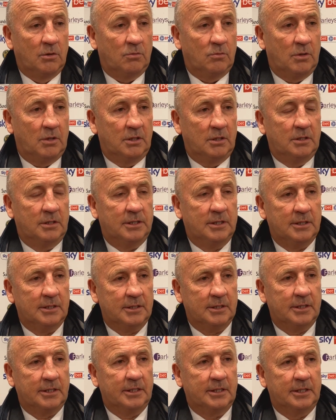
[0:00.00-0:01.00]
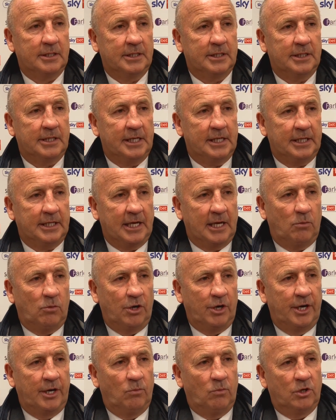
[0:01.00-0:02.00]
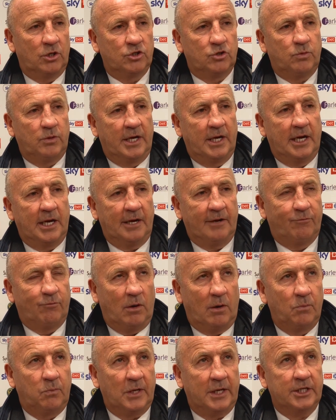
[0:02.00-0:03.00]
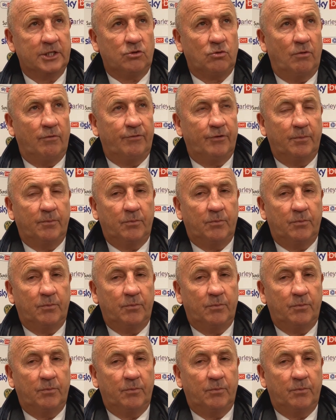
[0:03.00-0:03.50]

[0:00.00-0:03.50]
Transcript: Well, they're one of them ones where if one player's going for the